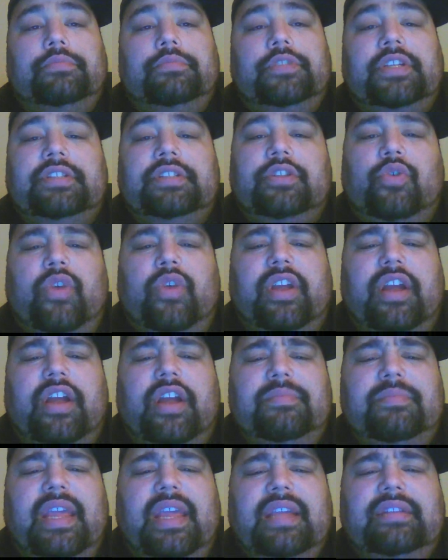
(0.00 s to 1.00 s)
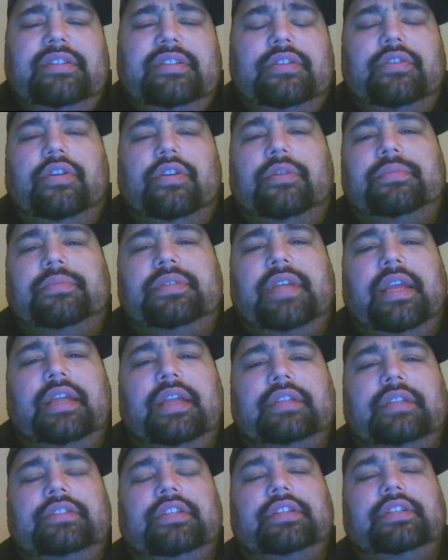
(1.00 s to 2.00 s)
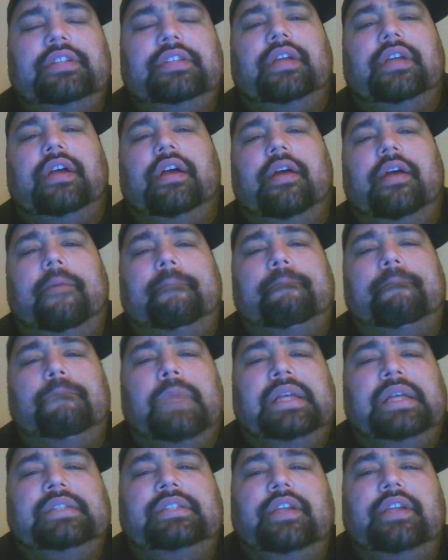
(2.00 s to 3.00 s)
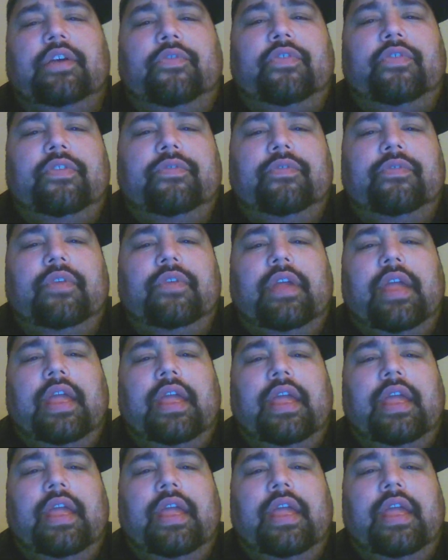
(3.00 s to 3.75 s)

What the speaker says: just quick updates, you know what I'm saying? Just myself and